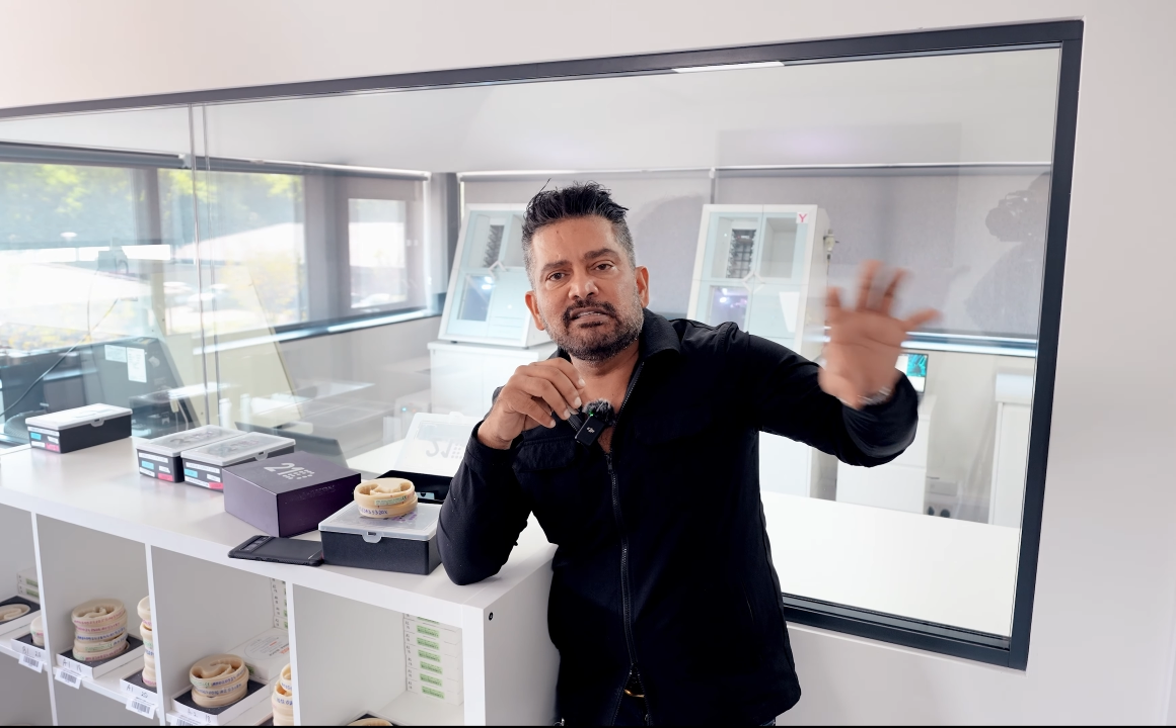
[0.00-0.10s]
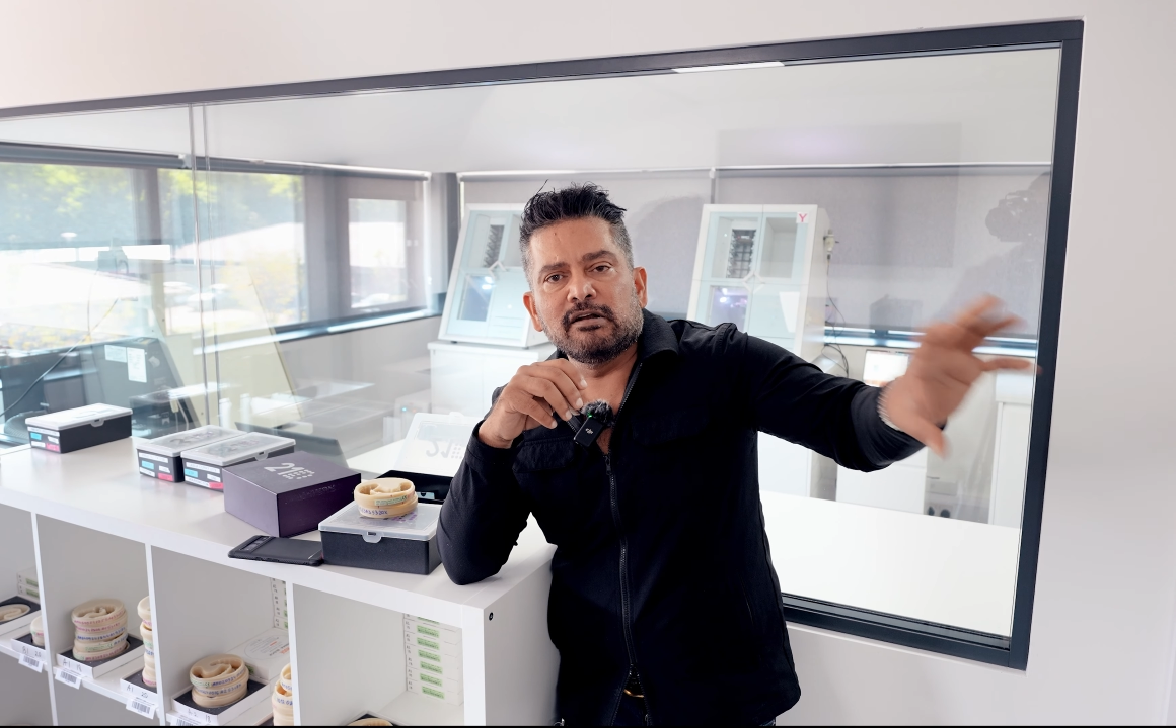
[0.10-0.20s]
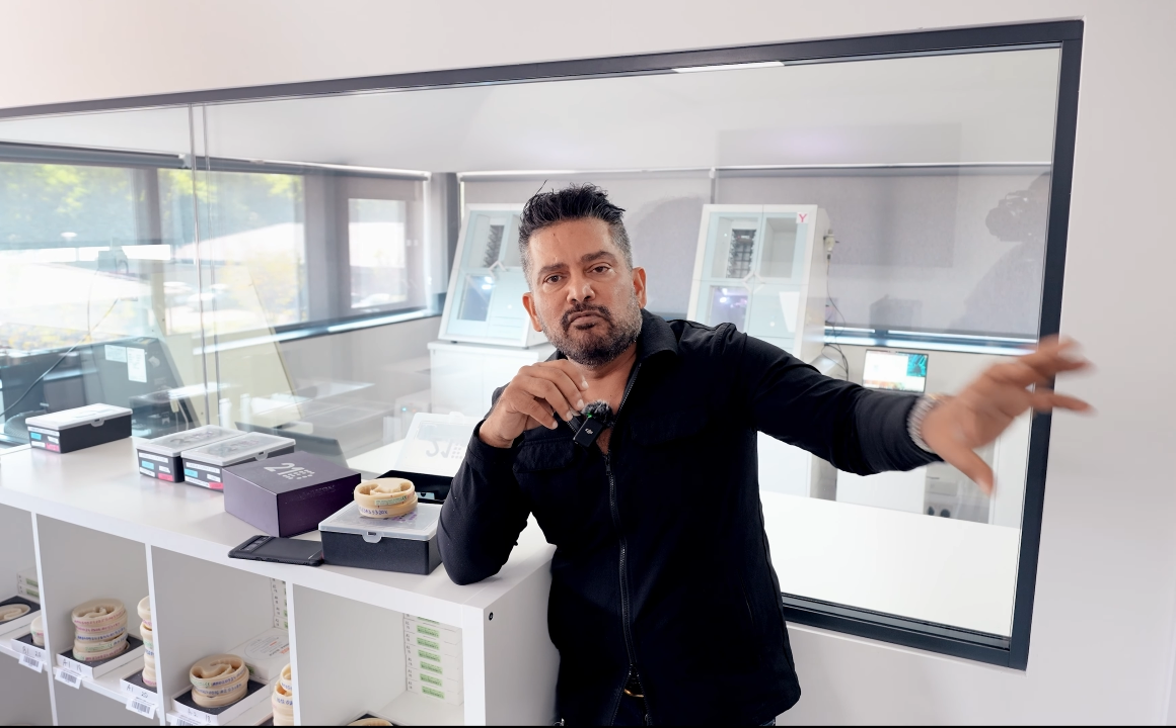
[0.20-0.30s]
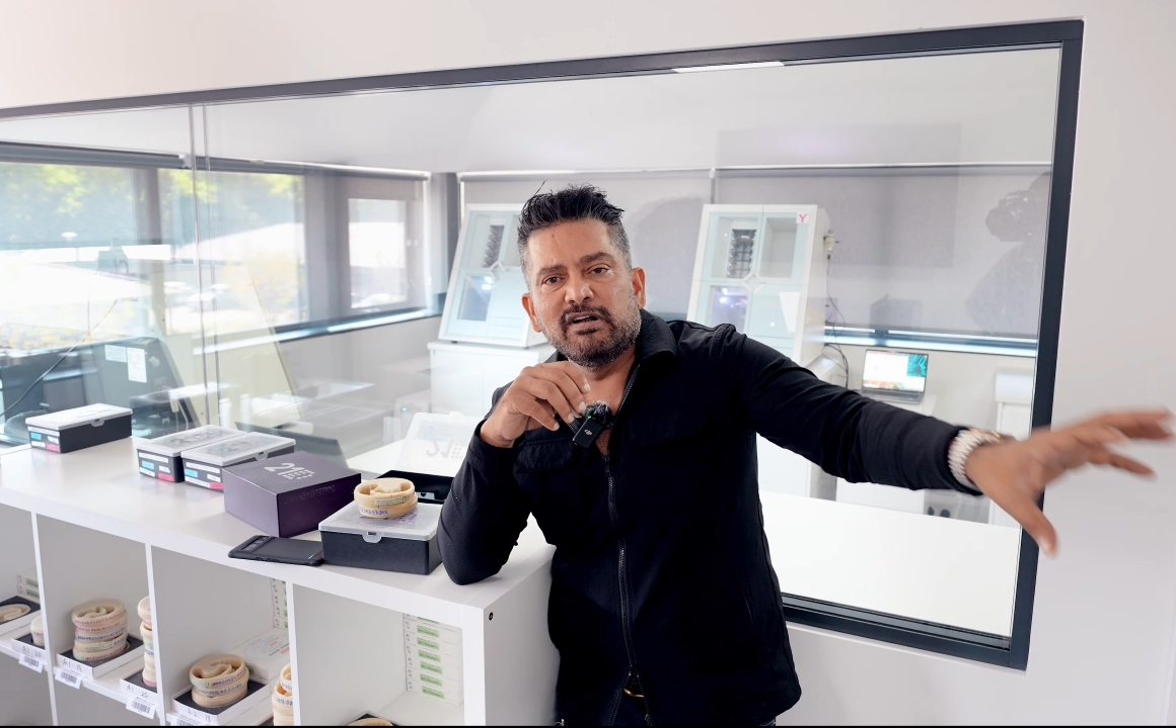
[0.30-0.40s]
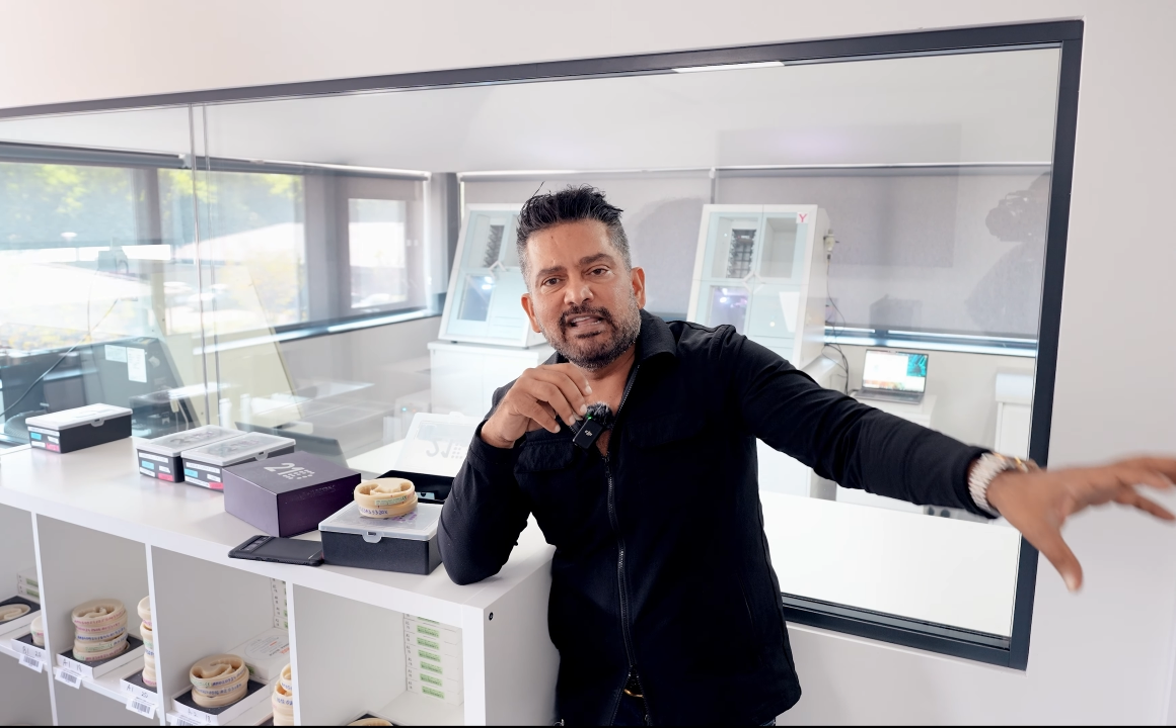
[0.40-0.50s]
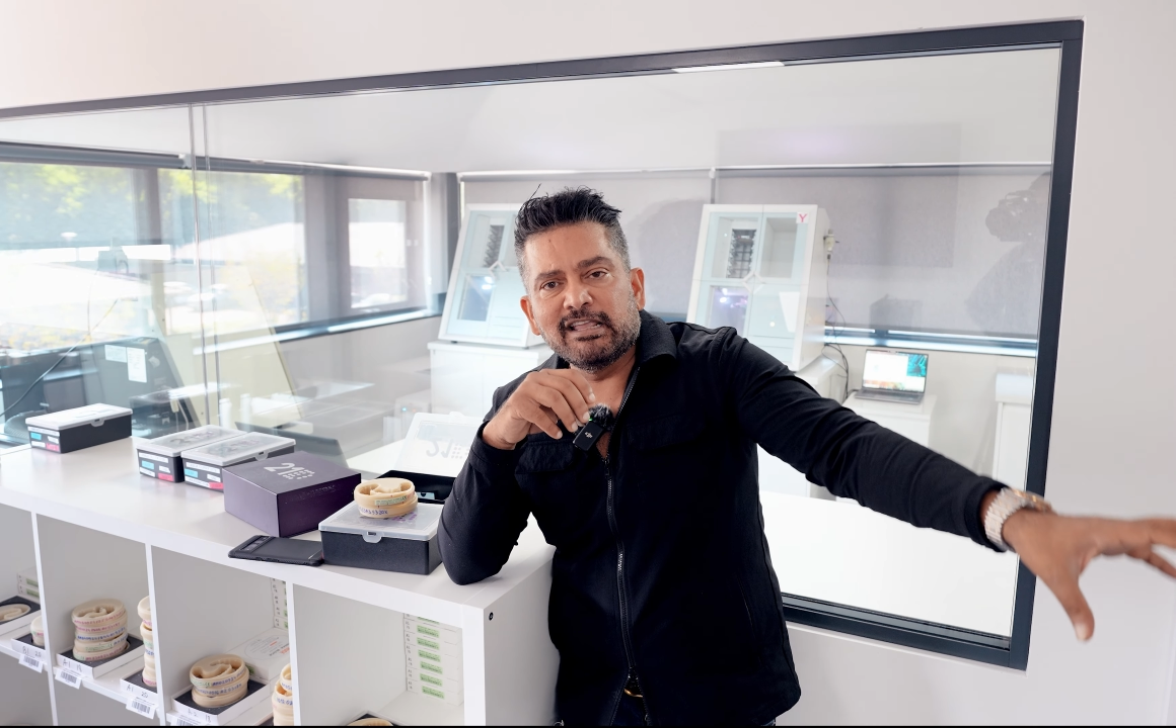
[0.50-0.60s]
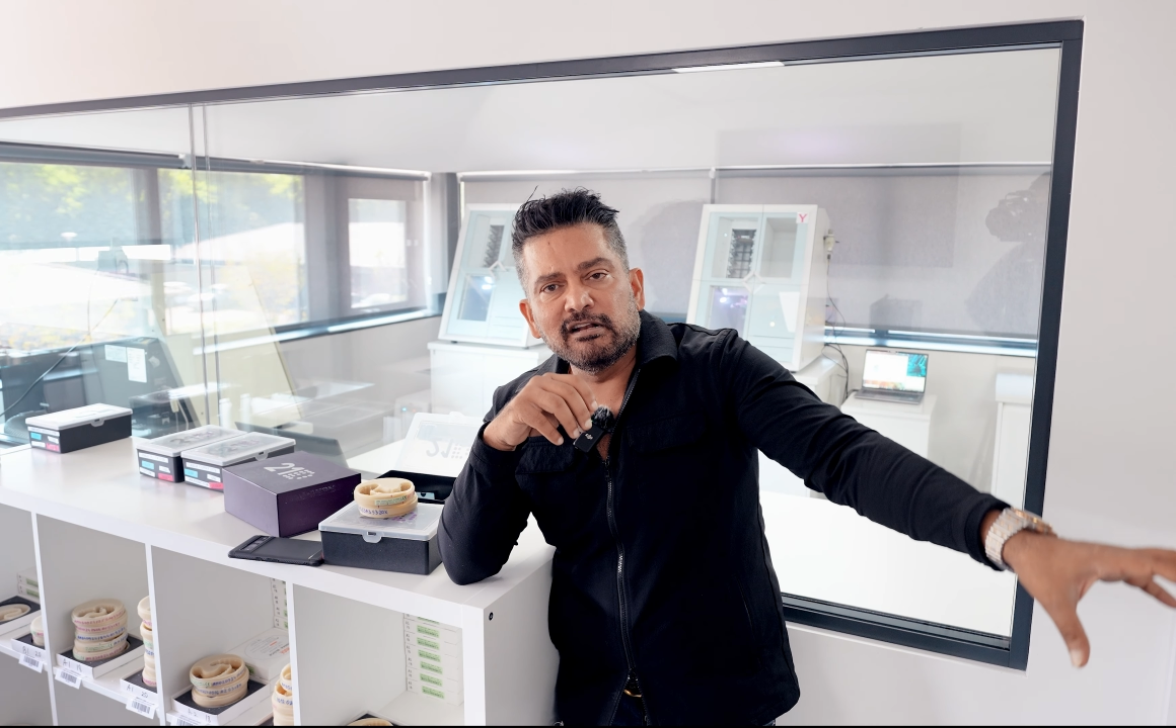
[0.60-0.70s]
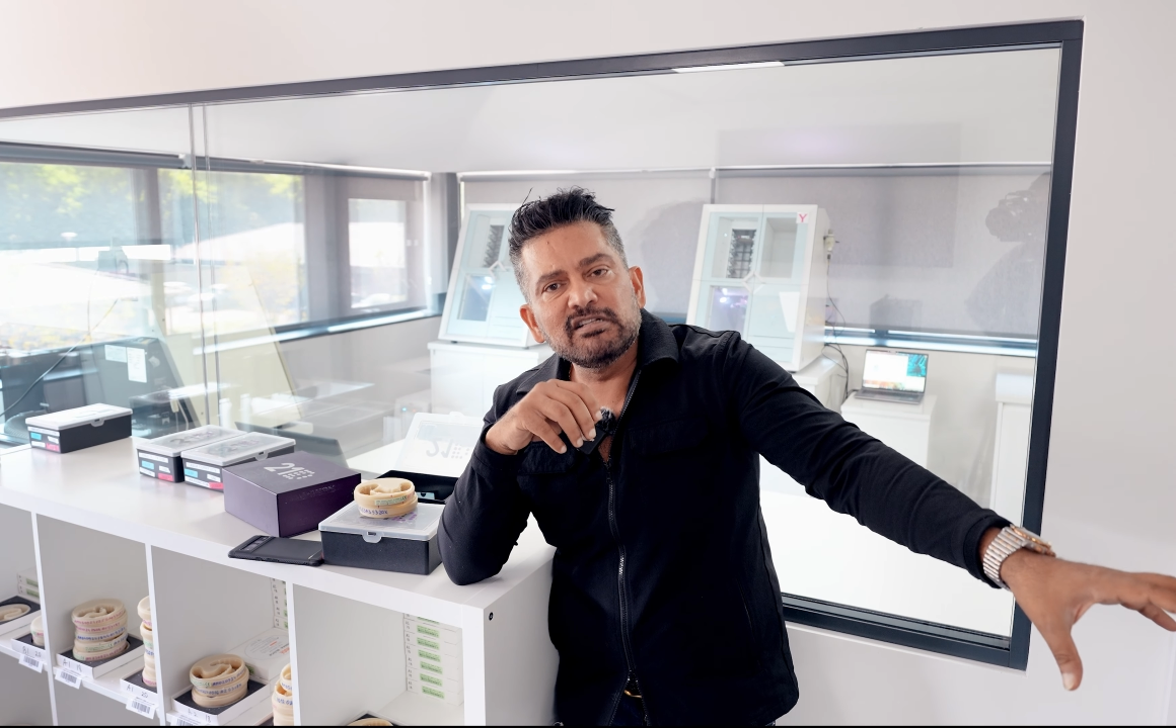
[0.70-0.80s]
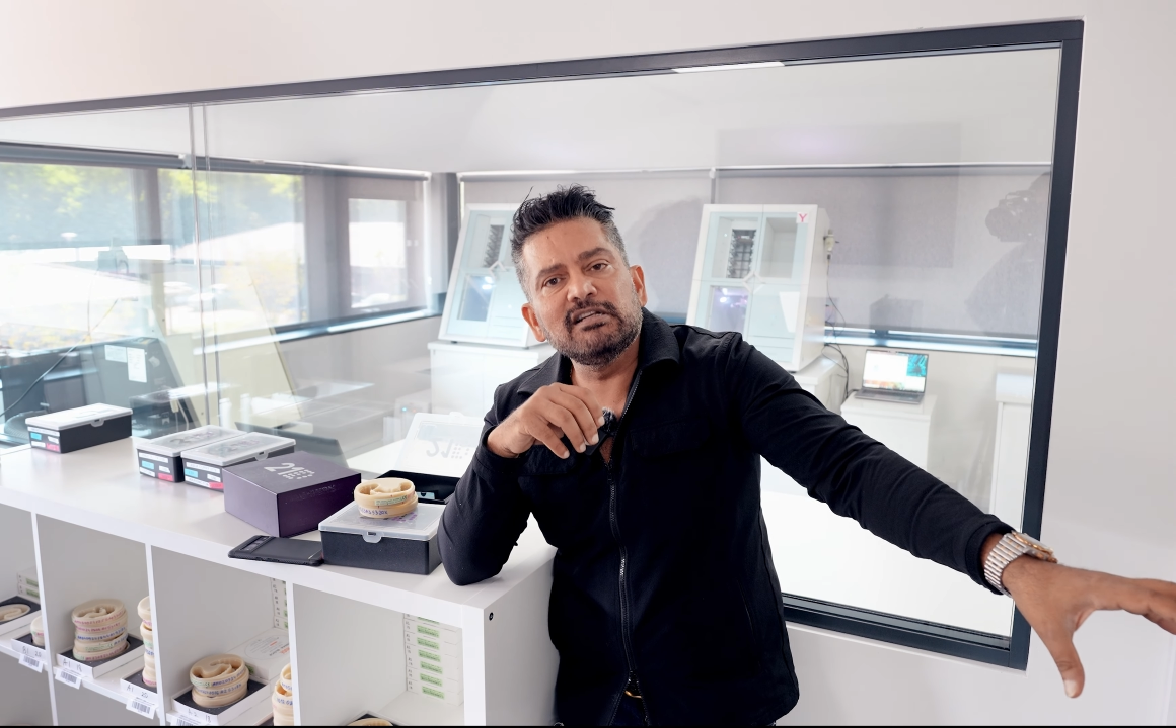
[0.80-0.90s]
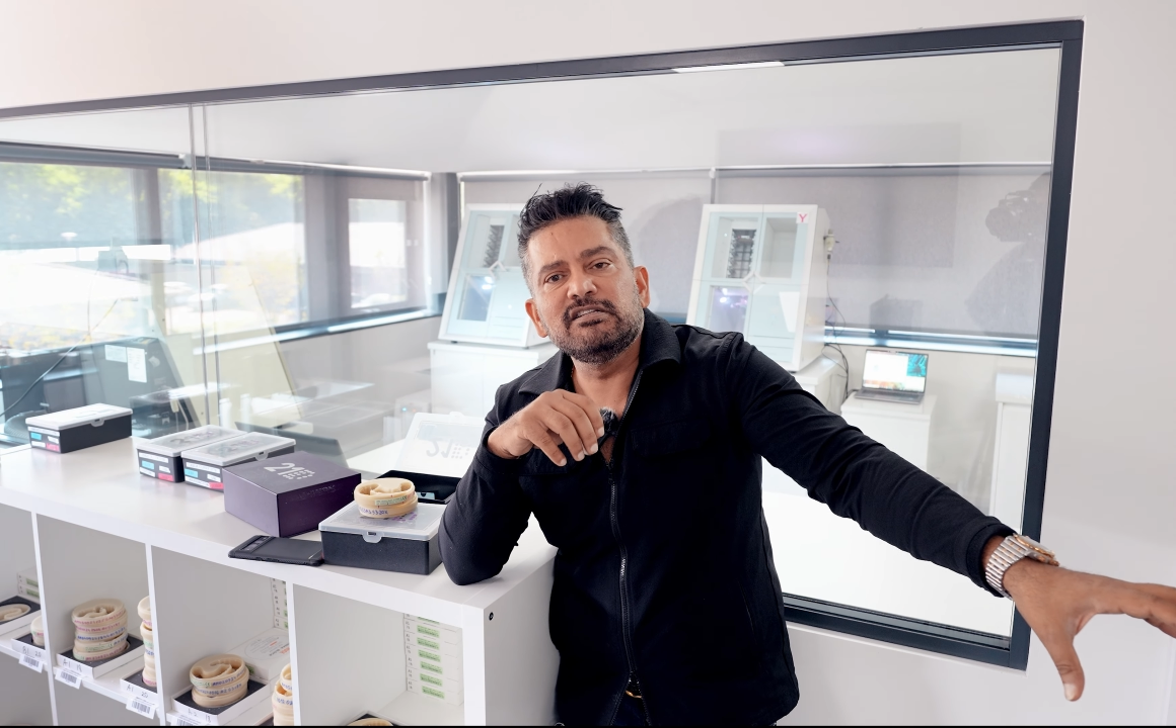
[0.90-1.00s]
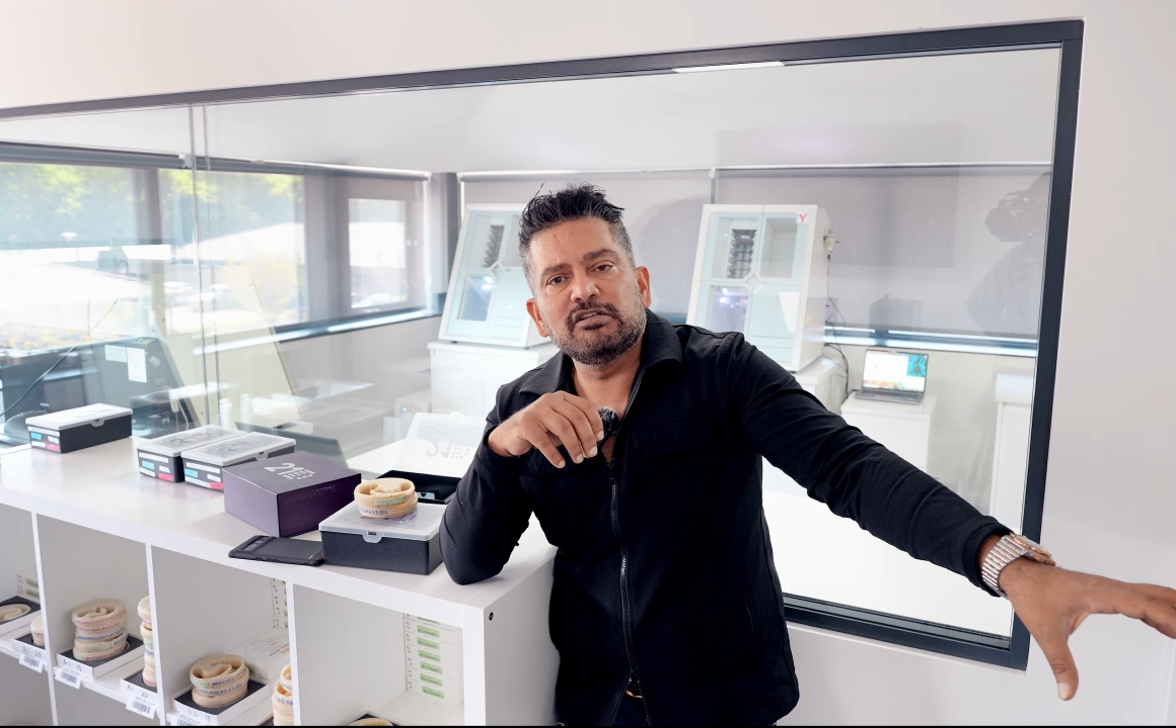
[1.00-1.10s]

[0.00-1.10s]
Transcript: that are ridiculously